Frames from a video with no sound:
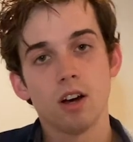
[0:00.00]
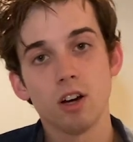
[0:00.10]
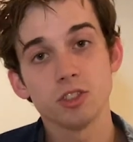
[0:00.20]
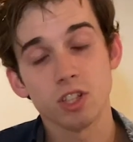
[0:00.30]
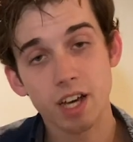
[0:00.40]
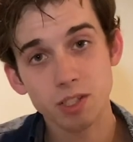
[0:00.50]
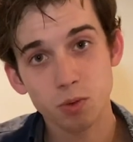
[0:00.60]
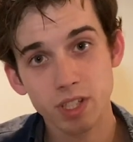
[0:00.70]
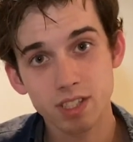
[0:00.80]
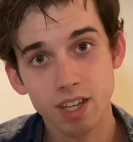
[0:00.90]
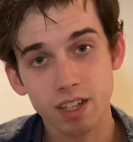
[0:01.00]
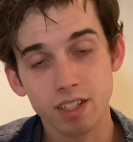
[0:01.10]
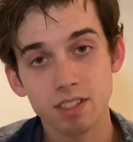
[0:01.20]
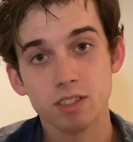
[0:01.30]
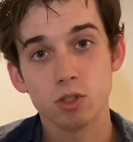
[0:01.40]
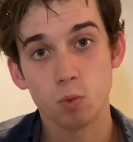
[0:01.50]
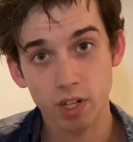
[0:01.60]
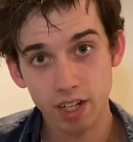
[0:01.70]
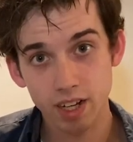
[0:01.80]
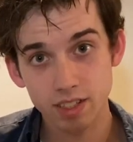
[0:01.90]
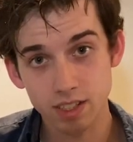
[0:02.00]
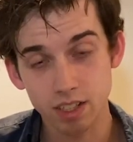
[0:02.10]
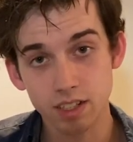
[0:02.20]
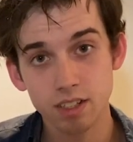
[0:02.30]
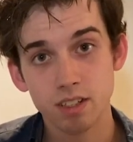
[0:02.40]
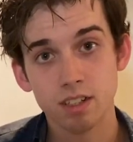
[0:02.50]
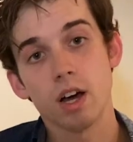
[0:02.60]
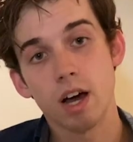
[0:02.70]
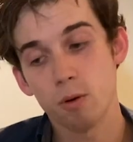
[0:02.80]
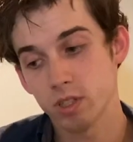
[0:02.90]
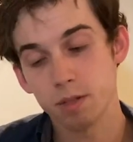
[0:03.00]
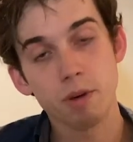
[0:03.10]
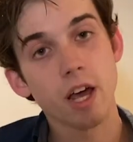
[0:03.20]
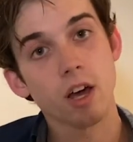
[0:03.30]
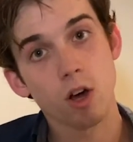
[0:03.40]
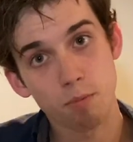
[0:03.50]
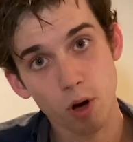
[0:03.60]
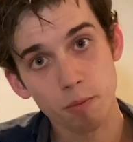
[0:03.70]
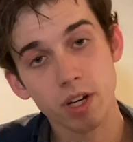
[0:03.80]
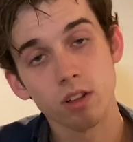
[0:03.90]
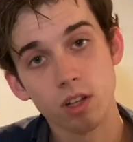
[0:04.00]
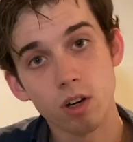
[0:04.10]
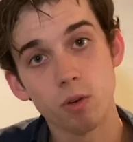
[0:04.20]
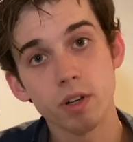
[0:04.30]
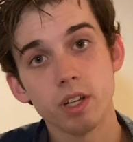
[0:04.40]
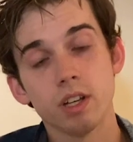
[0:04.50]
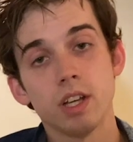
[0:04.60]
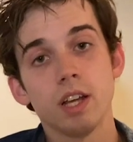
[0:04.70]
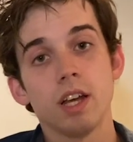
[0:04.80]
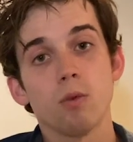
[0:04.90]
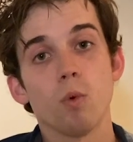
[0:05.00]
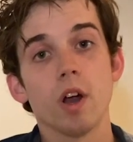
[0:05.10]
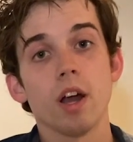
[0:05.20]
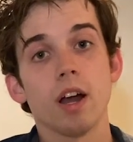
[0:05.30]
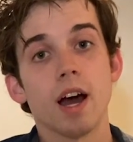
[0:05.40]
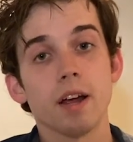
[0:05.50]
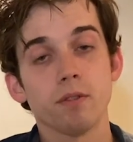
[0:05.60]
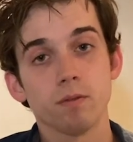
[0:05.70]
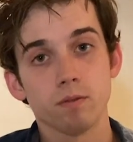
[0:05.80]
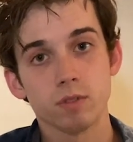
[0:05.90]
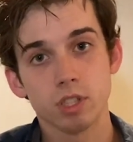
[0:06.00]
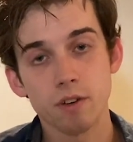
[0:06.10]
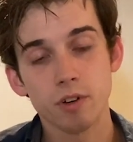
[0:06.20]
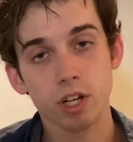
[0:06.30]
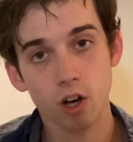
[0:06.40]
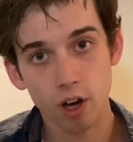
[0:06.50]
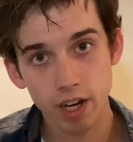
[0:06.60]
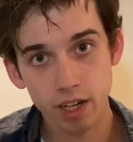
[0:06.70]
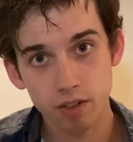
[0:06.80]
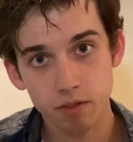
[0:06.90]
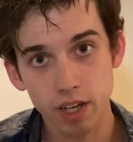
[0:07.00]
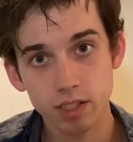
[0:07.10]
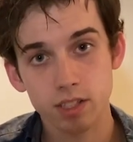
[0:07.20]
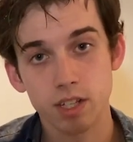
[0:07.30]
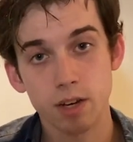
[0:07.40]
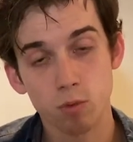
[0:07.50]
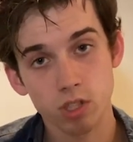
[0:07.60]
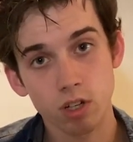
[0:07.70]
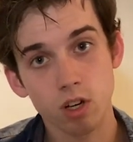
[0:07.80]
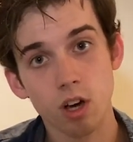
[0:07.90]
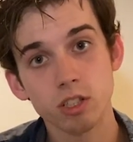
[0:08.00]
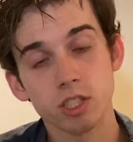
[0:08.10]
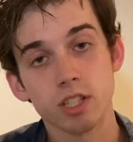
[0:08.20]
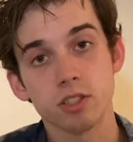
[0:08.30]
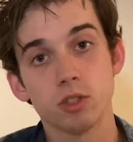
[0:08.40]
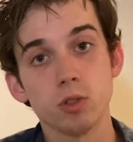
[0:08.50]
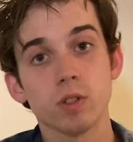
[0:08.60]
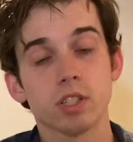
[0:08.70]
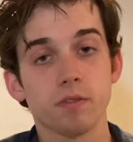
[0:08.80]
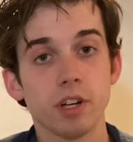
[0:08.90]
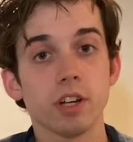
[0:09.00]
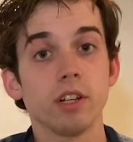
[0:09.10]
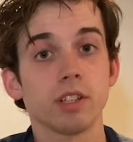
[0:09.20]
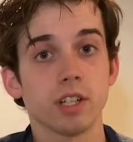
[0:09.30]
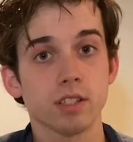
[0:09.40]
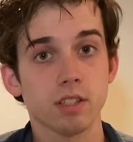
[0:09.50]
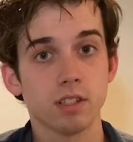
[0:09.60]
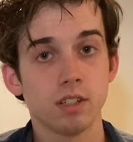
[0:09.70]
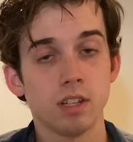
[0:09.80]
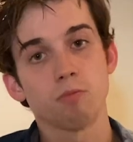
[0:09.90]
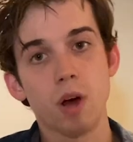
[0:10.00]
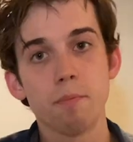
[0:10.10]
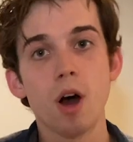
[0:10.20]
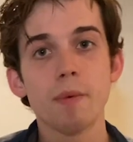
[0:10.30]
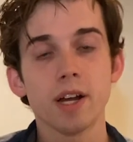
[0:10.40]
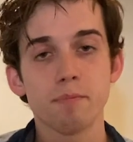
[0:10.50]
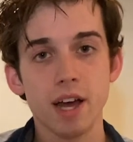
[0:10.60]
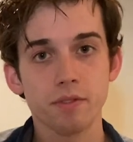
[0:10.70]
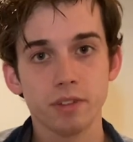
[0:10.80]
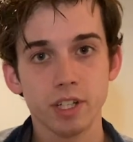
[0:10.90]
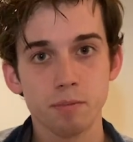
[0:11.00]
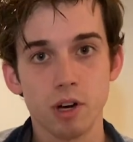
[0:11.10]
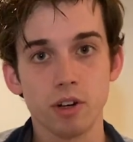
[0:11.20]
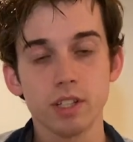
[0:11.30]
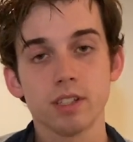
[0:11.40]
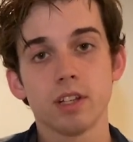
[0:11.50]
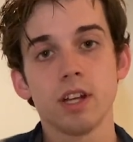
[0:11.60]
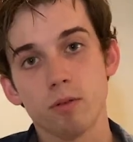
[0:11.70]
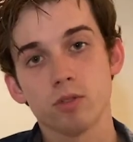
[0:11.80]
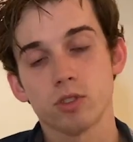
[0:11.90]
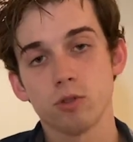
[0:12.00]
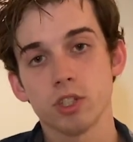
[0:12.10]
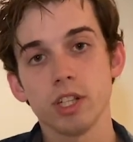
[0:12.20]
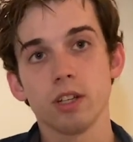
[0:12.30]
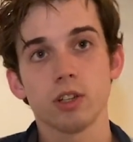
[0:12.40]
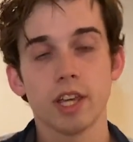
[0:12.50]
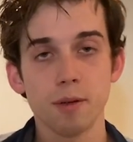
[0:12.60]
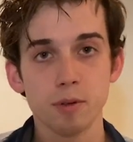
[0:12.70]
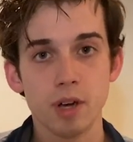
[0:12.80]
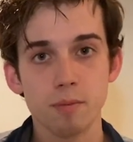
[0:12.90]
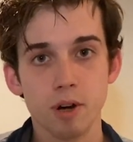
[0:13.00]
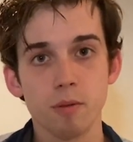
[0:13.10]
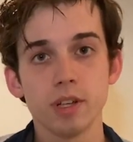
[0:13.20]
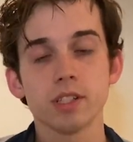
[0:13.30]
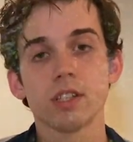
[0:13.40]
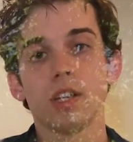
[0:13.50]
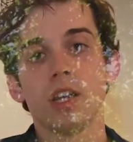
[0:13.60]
On July 22nd, 2019, I was in my apartment alone where I suffered a cardiac event and was unconscious due to a severe illness. My mom had a bad feeling about it, so she came to my apartment